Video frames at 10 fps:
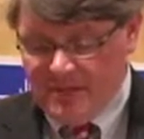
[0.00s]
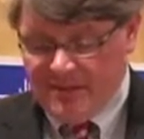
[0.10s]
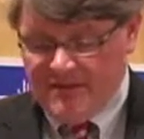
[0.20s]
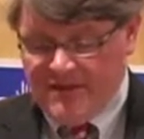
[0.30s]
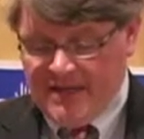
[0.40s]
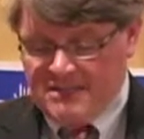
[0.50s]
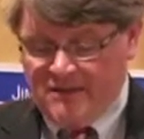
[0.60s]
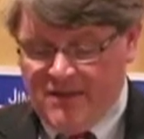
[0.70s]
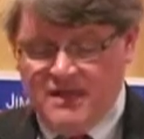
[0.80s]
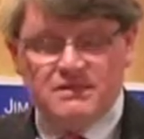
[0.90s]
In advance
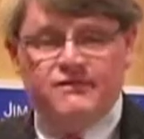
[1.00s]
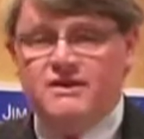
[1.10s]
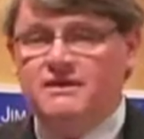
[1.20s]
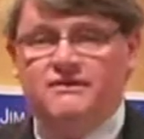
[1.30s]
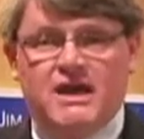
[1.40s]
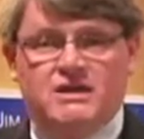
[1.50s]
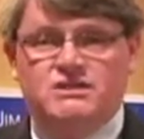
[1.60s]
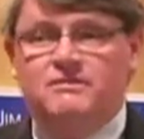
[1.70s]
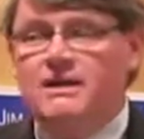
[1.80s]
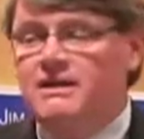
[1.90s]
of any definitive
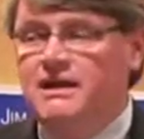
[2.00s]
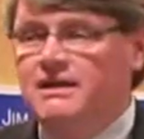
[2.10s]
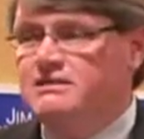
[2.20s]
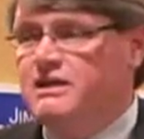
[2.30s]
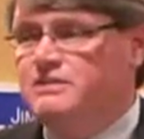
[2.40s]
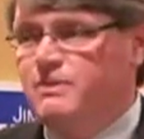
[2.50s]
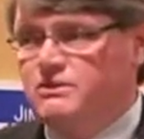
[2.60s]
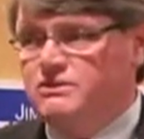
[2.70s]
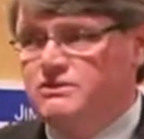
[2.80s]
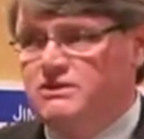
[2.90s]
action by the United States
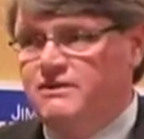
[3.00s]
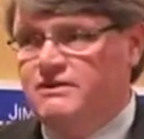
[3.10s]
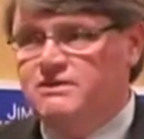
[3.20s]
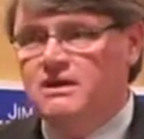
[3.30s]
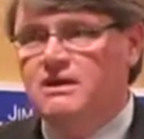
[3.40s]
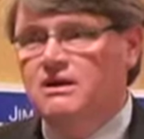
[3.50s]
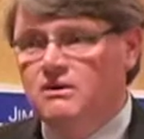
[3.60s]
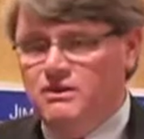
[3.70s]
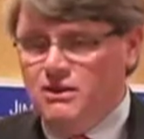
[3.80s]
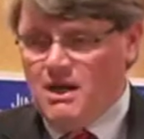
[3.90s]
Postal Service
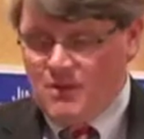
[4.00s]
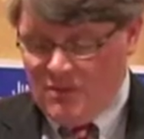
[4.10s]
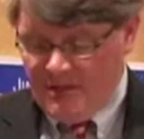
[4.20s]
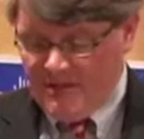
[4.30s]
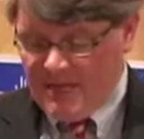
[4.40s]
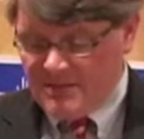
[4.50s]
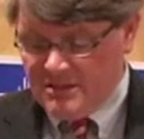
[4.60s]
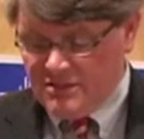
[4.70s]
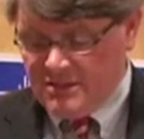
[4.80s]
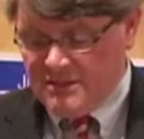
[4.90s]
or the Commonwealth of
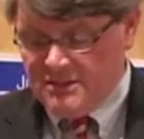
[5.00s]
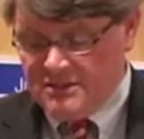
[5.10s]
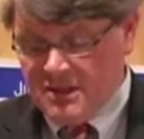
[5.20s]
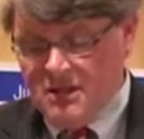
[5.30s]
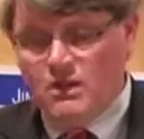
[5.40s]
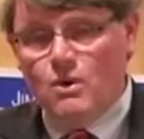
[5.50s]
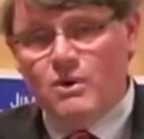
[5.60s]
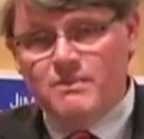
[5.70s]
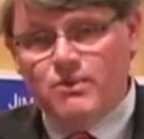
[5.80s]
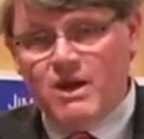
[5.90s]
Massachusetts,
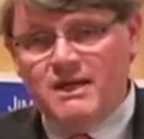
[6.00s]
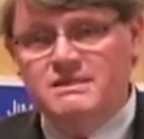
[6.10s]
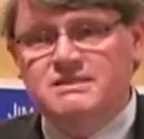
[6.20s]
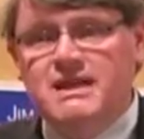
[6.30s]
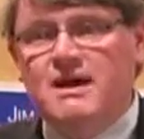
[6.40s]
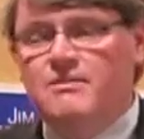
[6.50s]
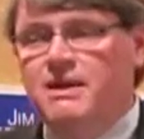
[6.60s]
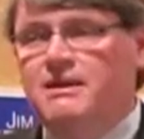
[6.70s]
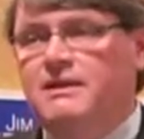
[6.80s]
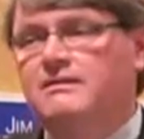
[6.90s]
we brought to town
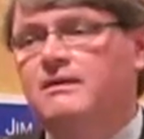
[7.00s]
meeting